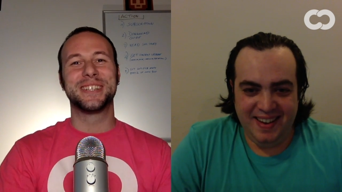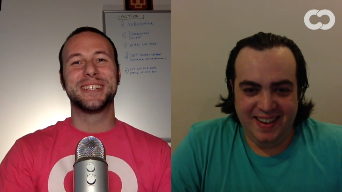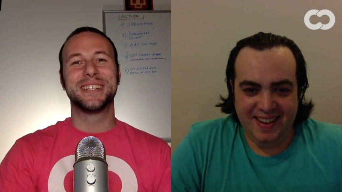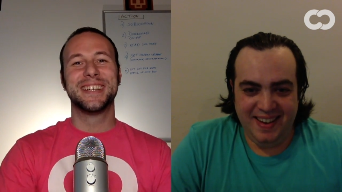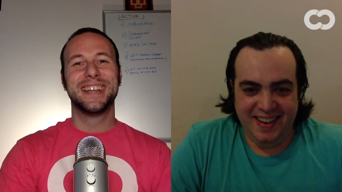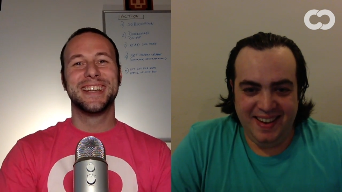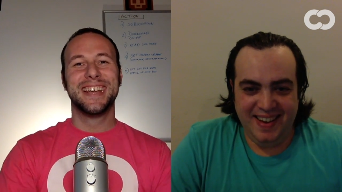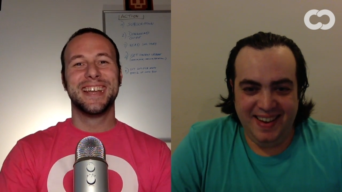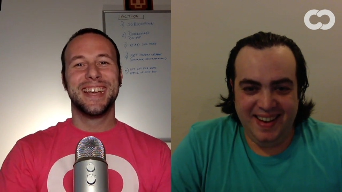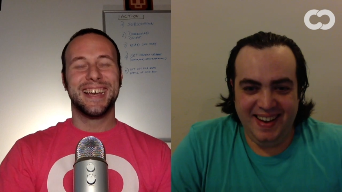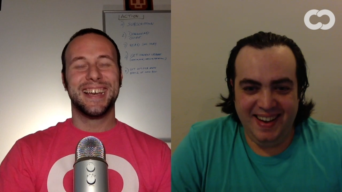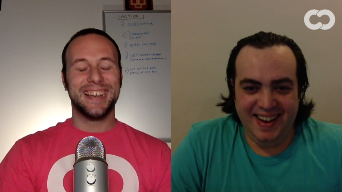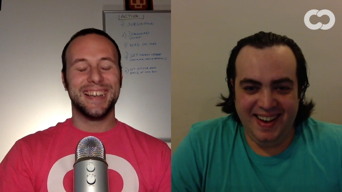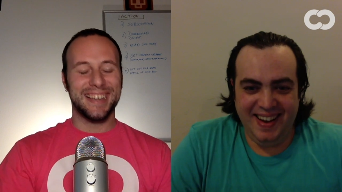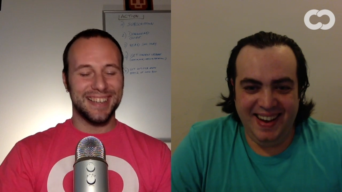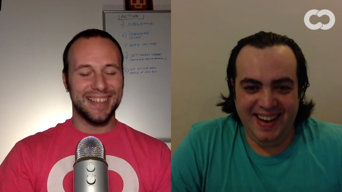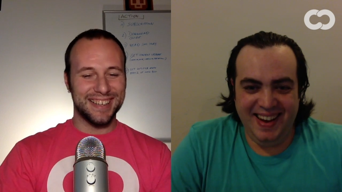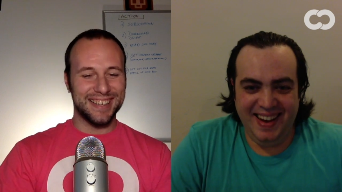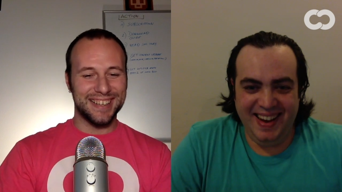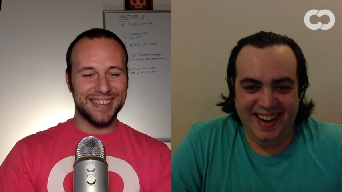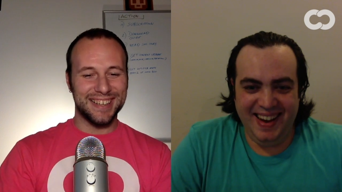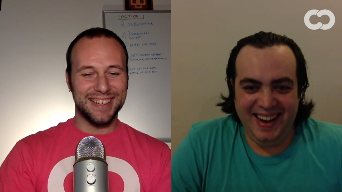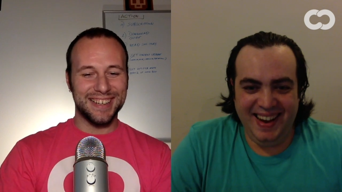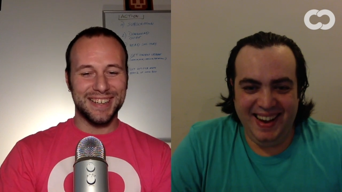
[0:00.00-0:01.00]

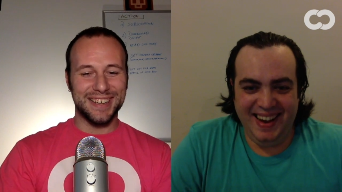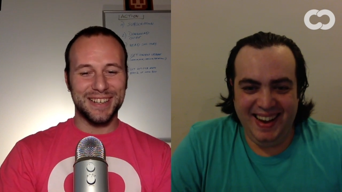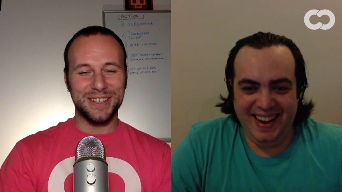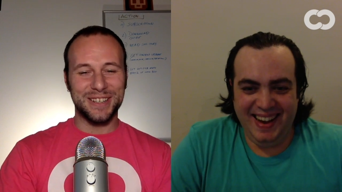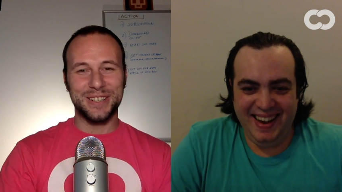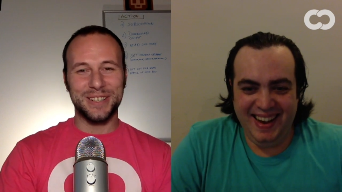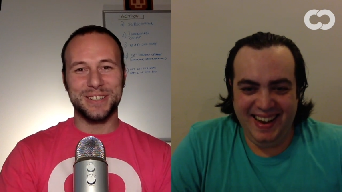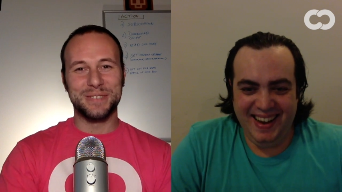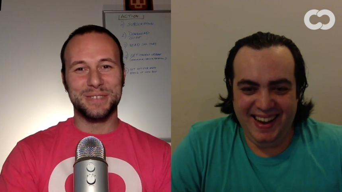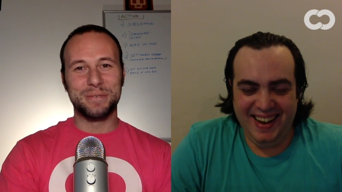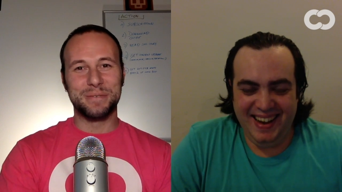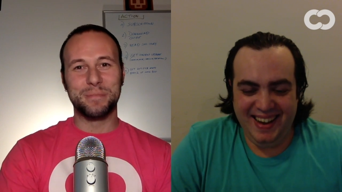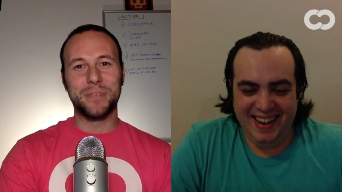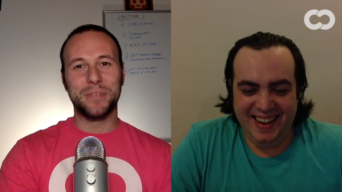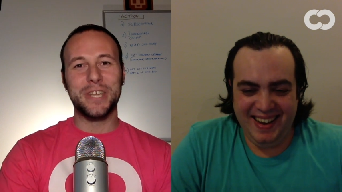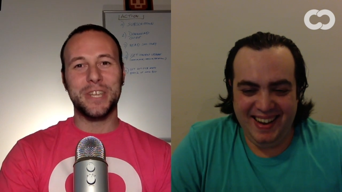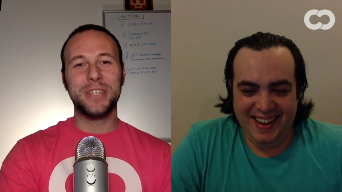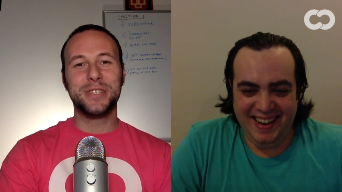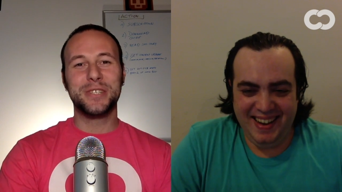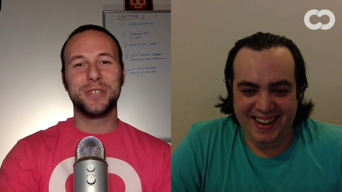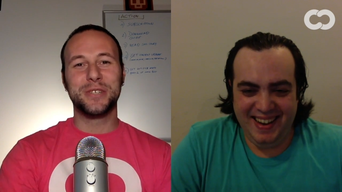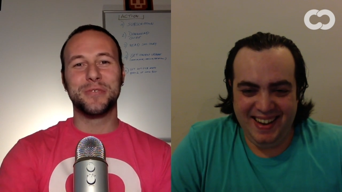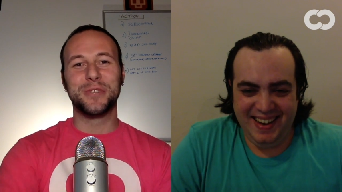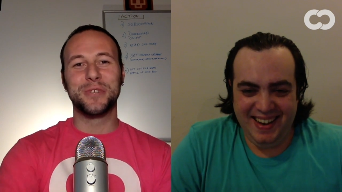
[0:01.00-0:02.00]
Speaker 1: uh, um,
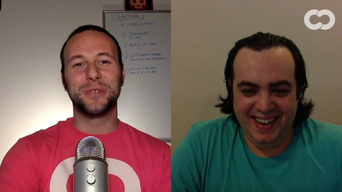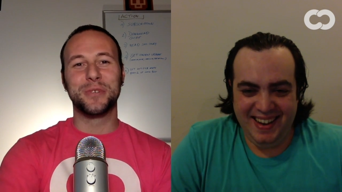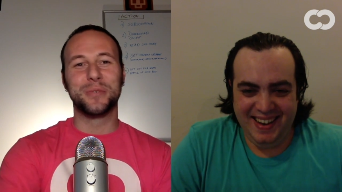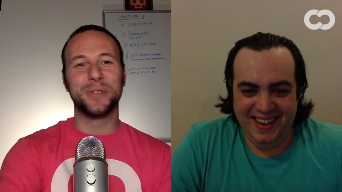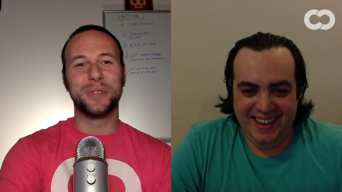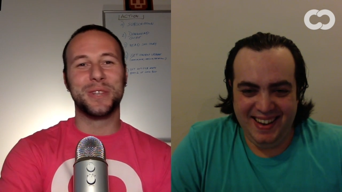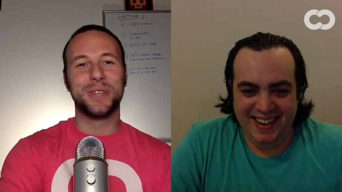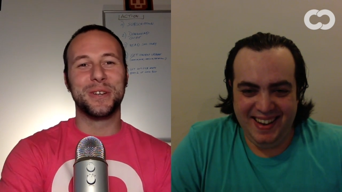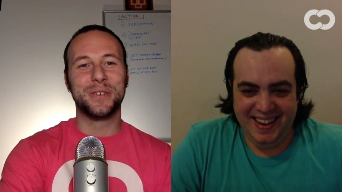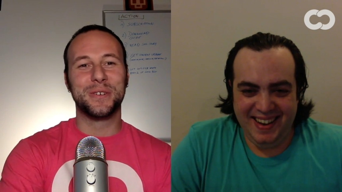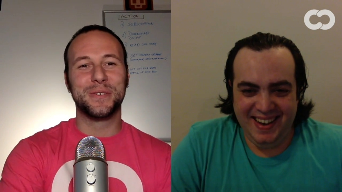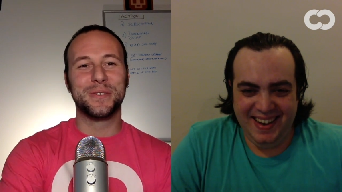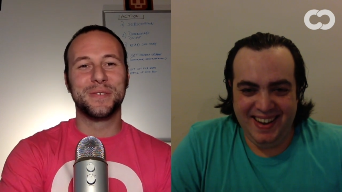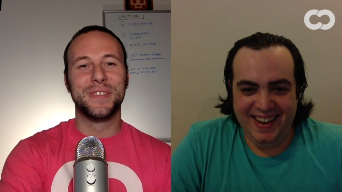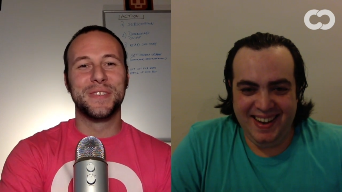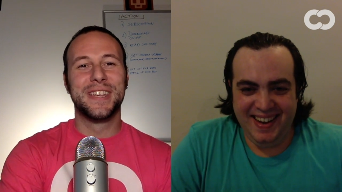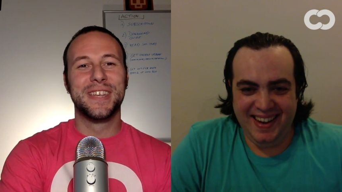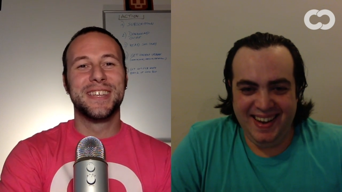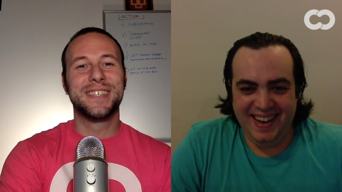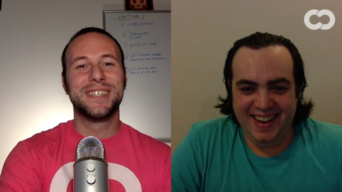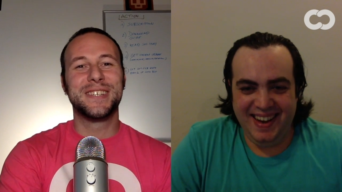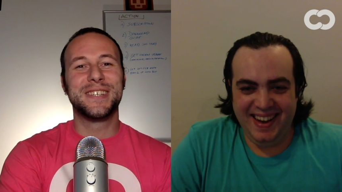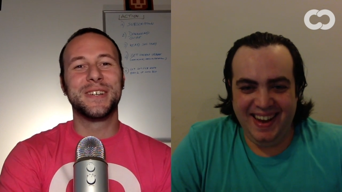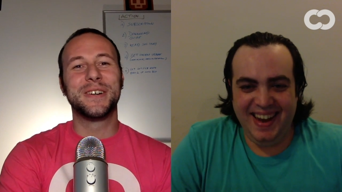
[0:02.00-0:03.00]
interview with you.
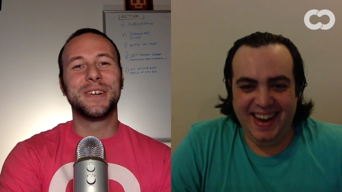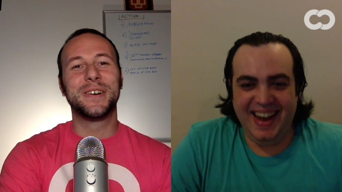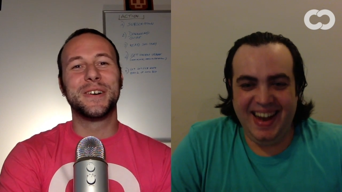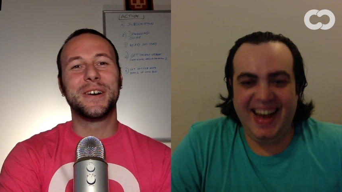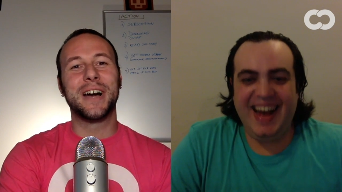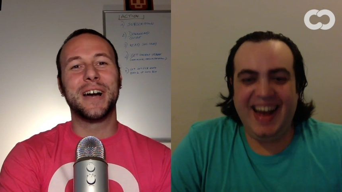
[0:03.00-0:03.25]
So